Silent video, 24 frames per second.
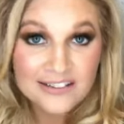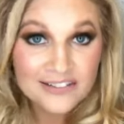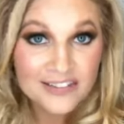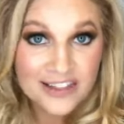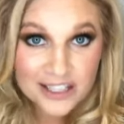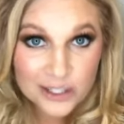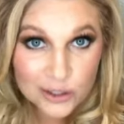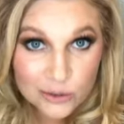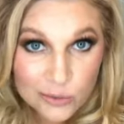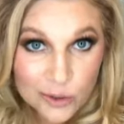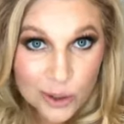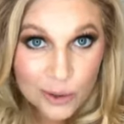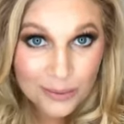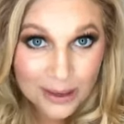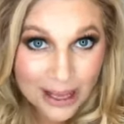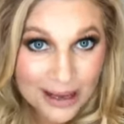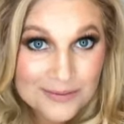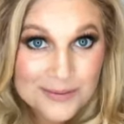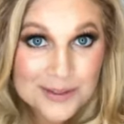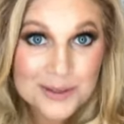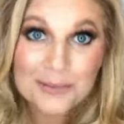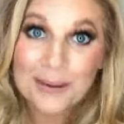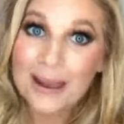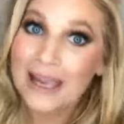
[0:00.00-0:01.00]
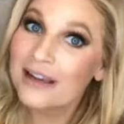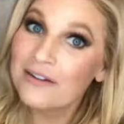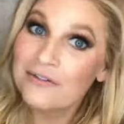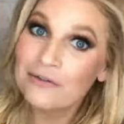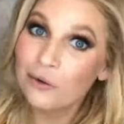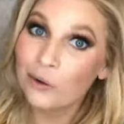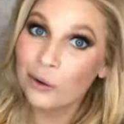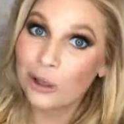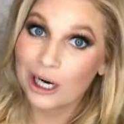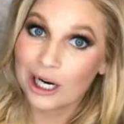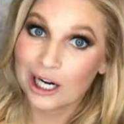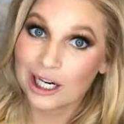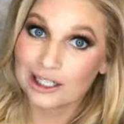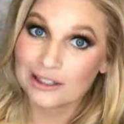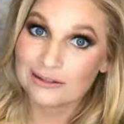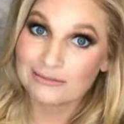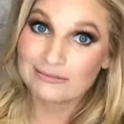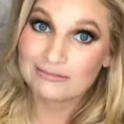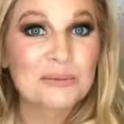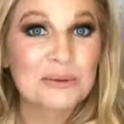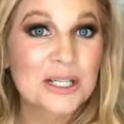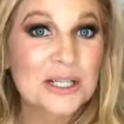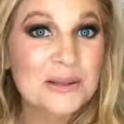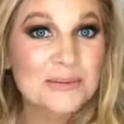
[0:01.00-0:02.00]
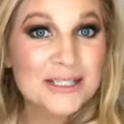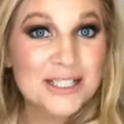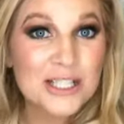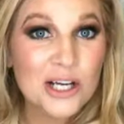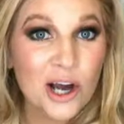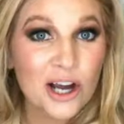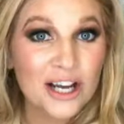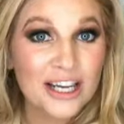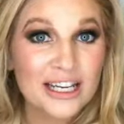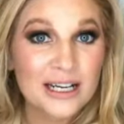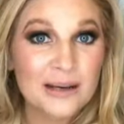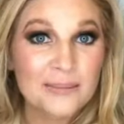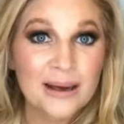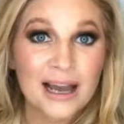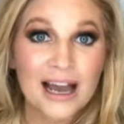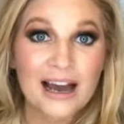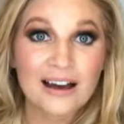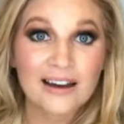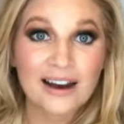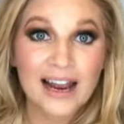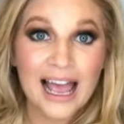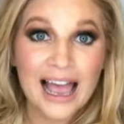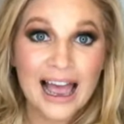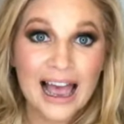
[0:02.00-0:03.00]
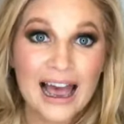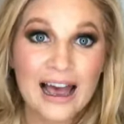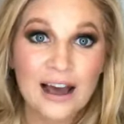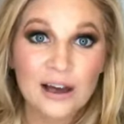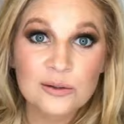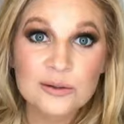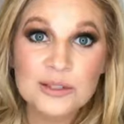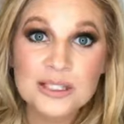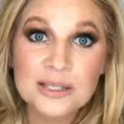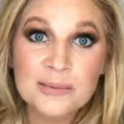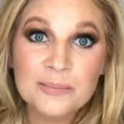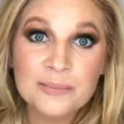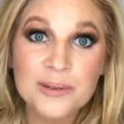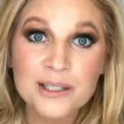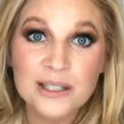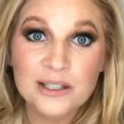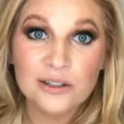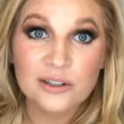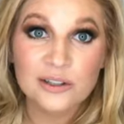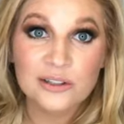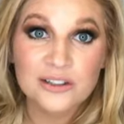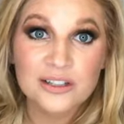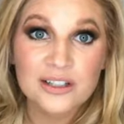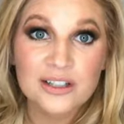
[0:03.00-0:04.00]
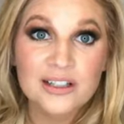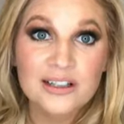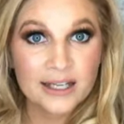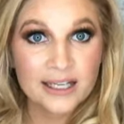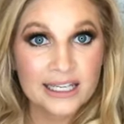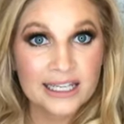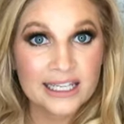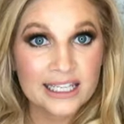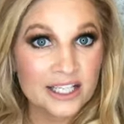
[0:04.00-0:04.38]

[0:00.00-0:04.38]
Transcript: that you don't have to pay for. I'm gonna be talking about how to build an